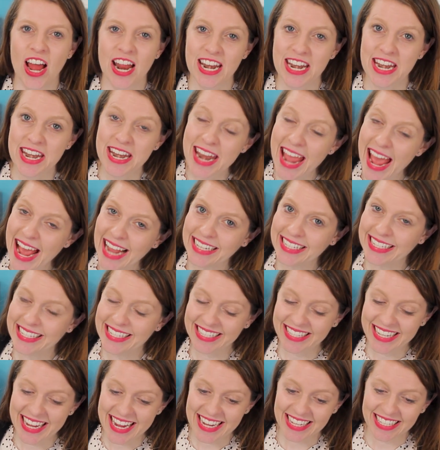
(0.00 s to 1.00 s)
Next
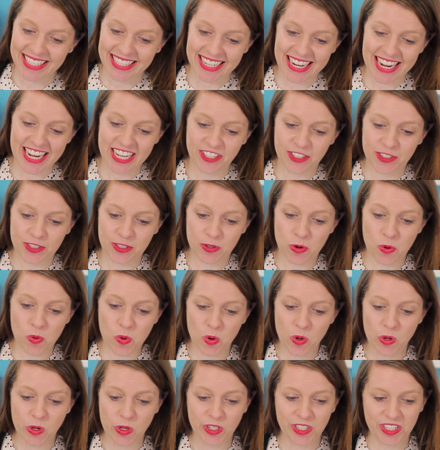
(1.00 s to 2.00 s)
list is
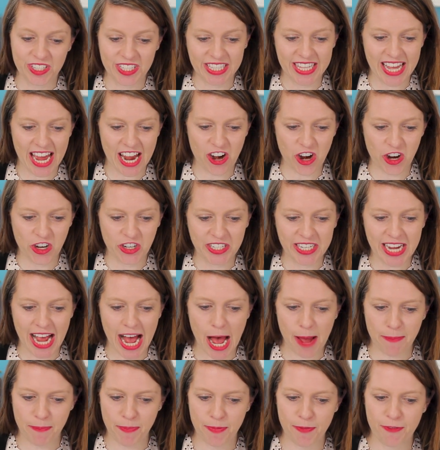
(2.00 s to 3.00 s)
schools that are
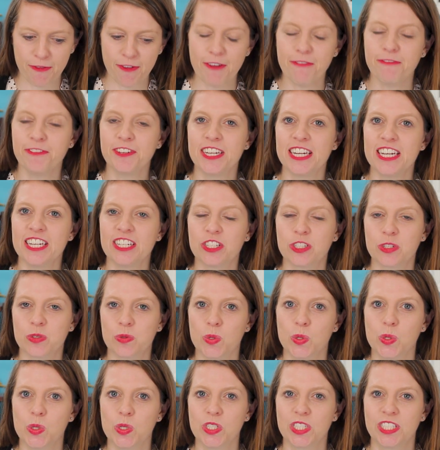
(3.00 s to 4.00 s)
top 15
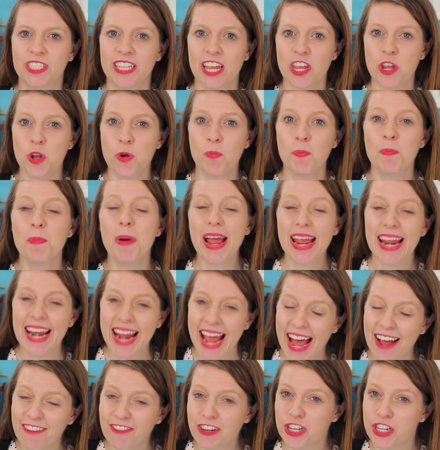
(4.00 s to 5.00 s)
schools that you might
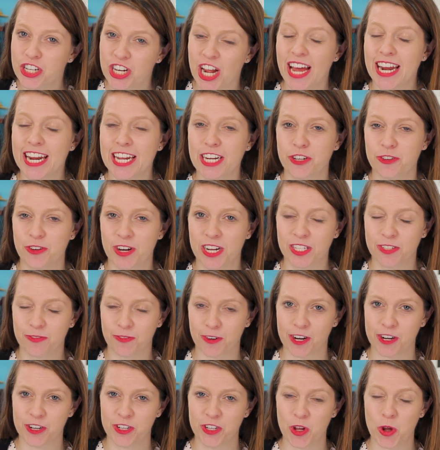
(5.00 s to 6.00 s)
have a shot at
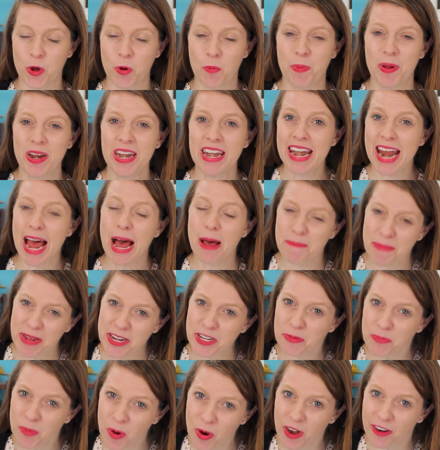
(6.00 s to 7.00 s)
transferring to, but not
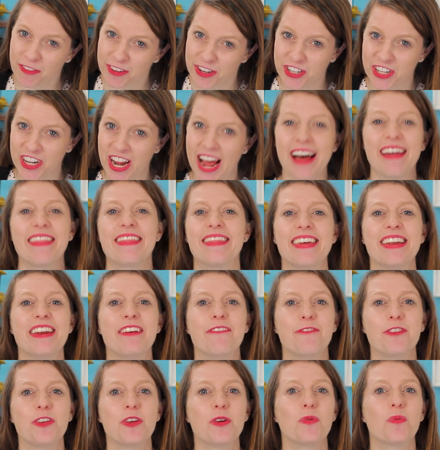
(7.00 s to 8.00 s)
much more of a shot than
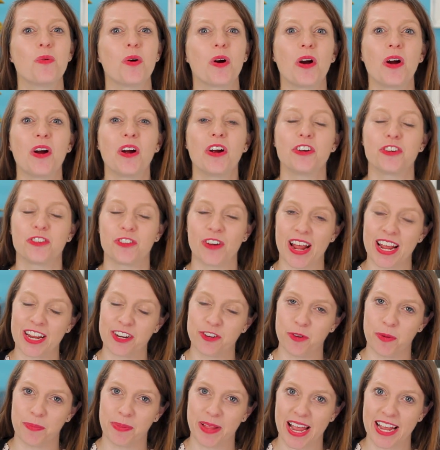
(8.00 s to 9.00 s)
if you were trying
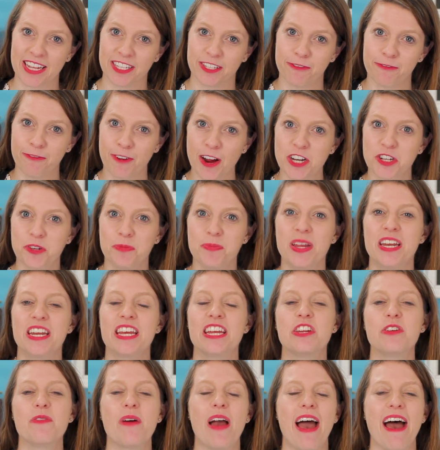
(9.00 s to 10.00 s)
to apply as a freshman
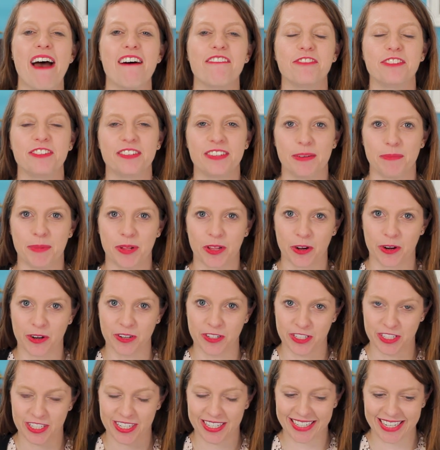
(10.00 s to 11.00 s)
and you have
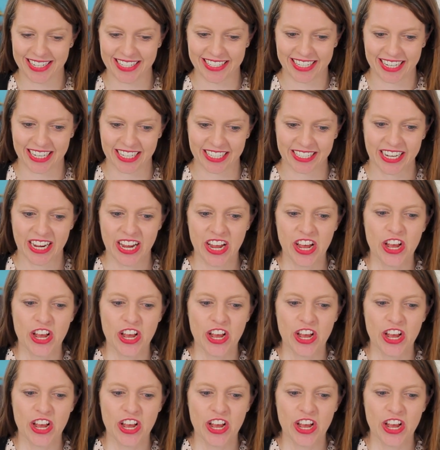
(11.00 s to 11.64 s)
similar statistics.